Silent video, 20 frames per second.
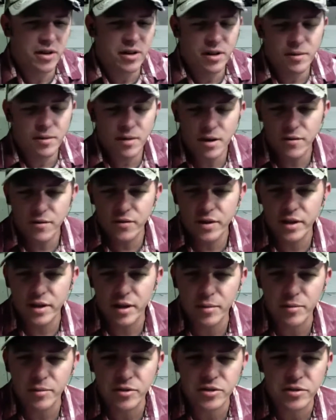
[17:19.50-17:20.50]
I forget how much
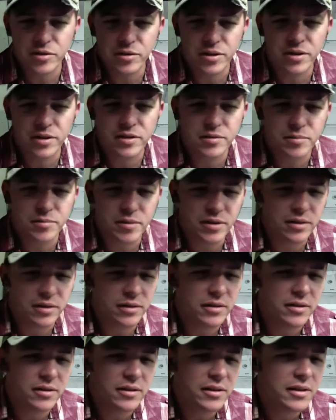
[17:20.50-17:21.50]
it is, but
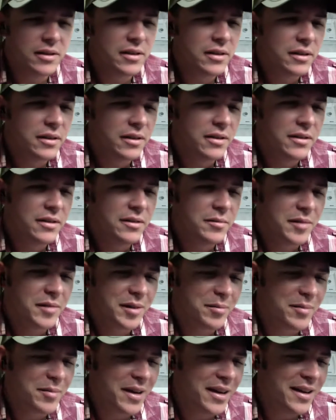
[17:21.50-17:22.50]

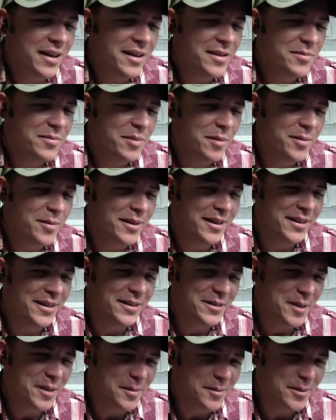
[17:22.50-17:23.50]
man, it's probably like
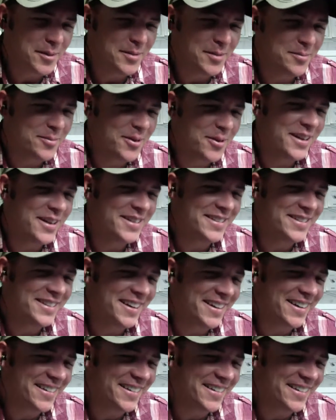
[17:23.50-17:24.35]
double in price now.